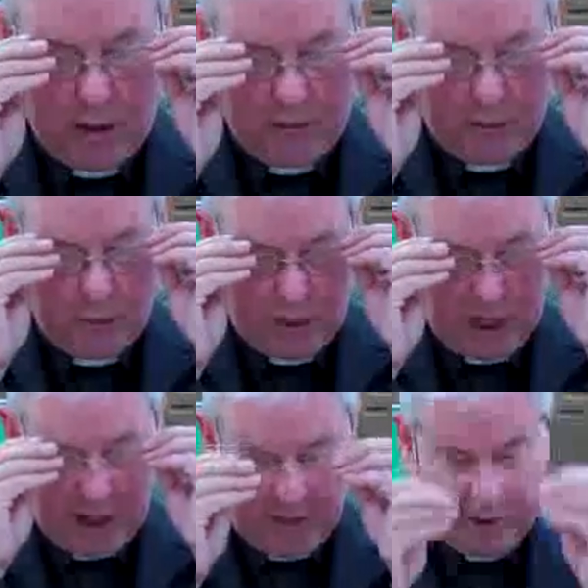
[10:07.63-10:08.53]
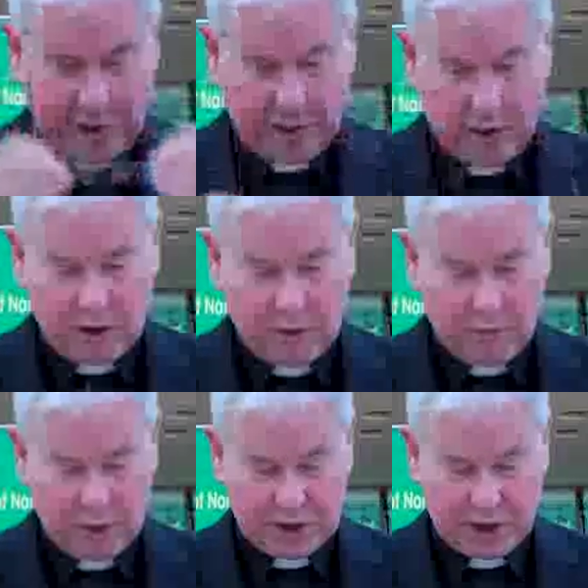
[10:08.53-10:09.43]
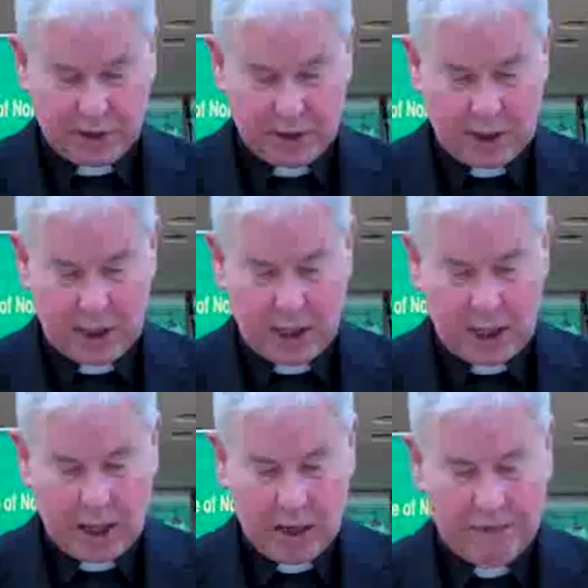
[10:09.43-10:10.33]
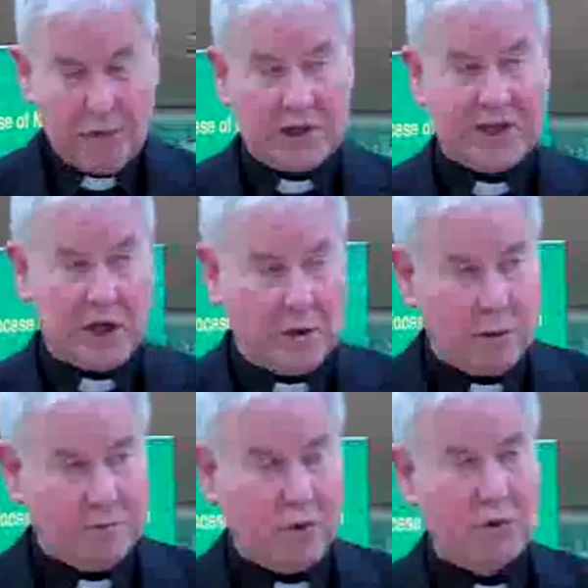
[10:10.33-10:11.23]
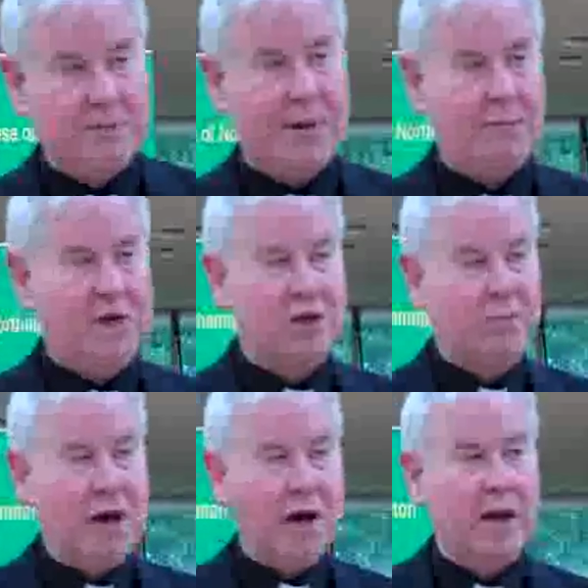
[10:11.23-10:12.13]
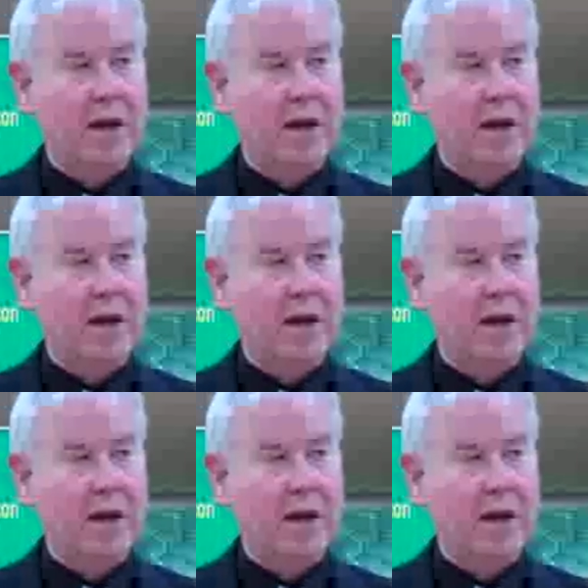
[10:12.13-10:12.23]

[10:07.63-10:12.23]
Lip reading: through the Catholic community. A few years ago, a book was published by